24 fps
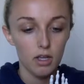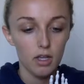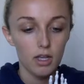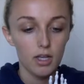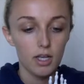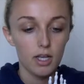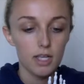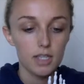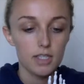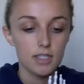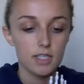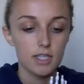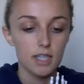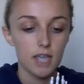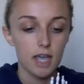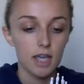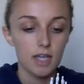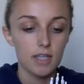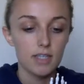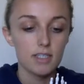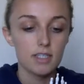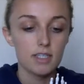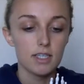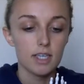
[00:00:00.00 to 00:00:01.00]
Next to
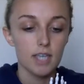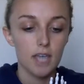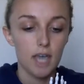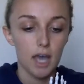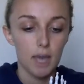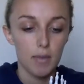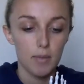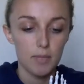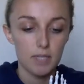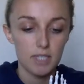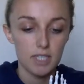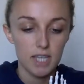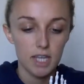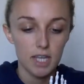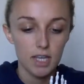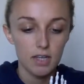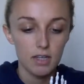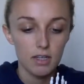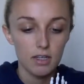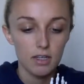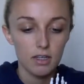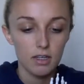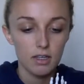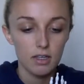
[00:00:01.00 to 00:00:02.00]
that is the capitate.
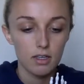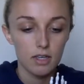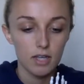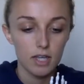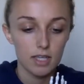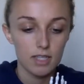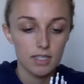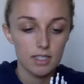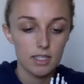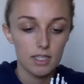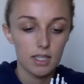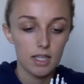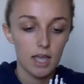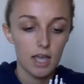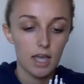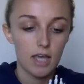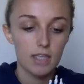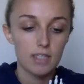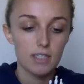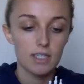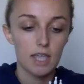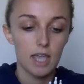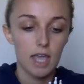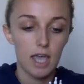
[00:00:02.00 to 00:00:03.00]
Next to that
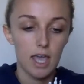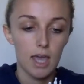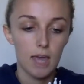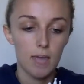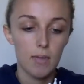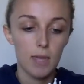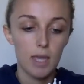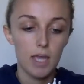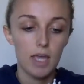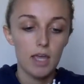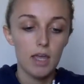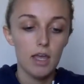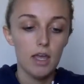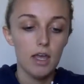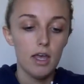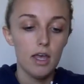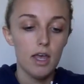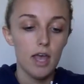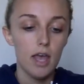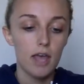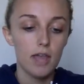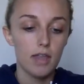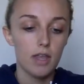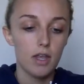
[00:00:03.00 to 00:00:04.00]
is the hamate,
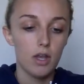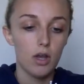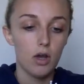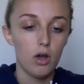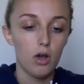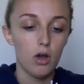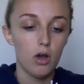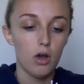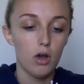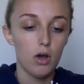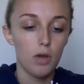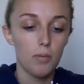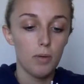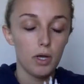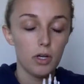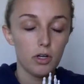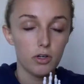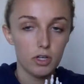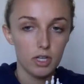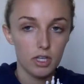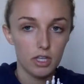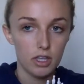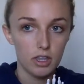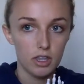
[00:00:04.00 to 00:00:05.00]
and then
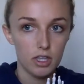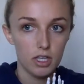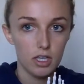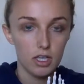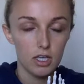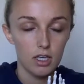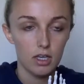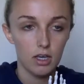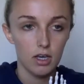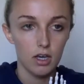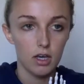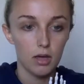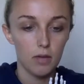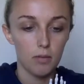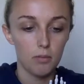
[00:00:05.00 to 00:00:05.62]
underneath the